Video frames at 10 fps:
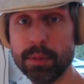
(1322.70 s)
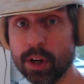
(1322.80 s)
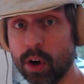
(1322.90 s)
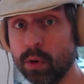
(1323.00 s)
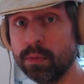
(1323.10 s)

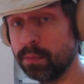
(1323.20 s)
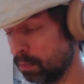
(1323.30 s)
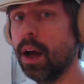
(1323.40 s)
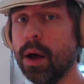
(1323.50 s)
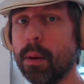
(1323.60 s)
know.
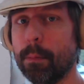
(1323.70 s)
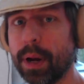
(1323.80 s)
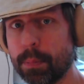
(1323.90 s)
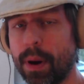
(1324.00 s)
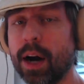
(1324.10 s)

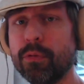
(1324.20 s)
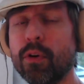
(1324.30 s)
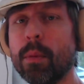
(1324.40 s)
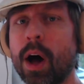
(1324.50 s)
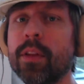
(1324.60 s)
But apart
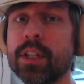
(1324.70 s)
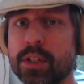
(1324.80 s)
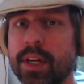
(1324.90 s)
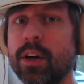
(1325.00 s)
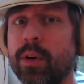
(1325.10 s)
from all this
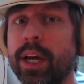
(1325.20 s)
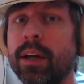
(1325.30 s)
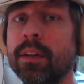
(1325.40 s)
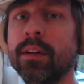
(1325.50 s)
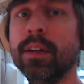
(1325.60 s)
theory,